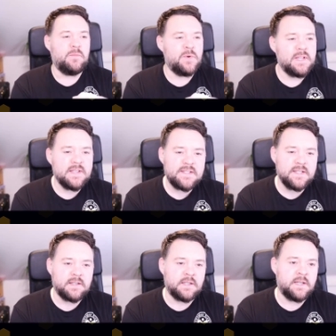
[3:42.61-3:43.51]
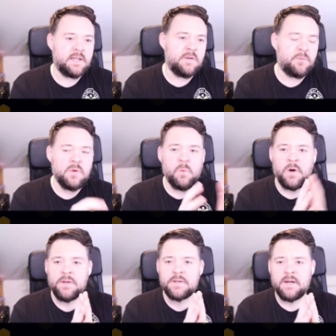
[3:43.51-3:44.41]
realistically, if we
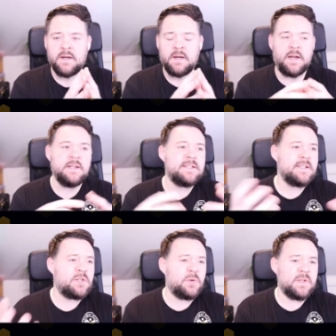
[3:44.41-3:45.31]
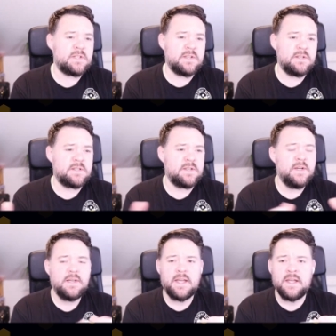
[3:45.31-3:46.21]
want an EC2 instance
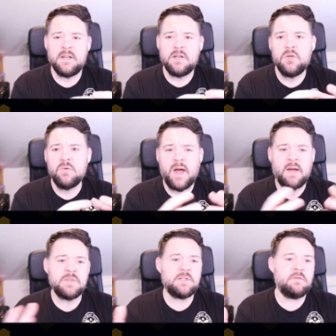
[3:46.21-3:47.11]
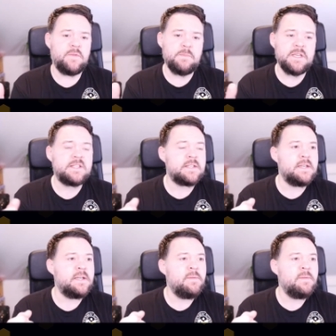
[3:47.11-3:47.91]
in a new Amazon VPC,